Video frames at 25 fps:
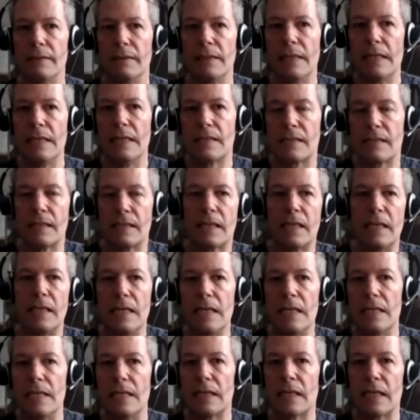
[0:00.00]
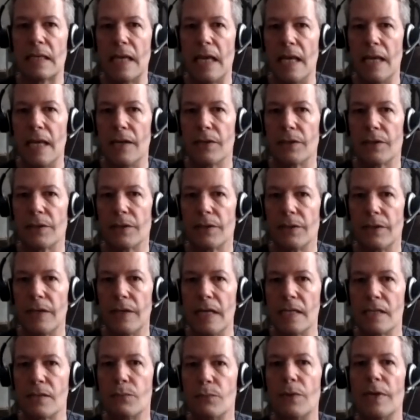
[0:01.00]
is the key indicator
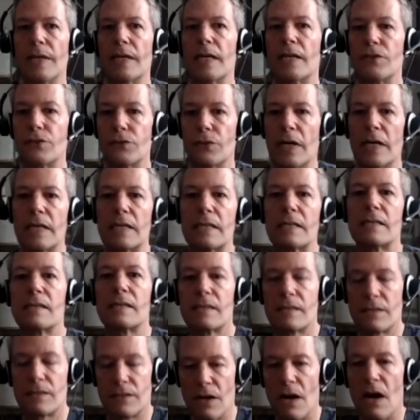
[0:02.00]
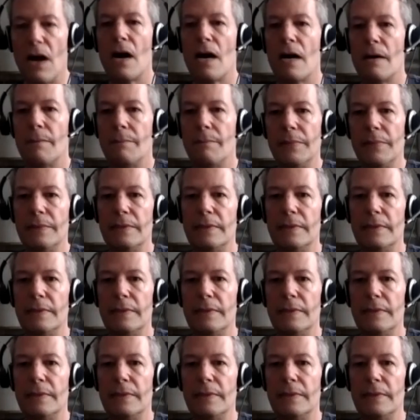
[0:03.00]
is when I try to stop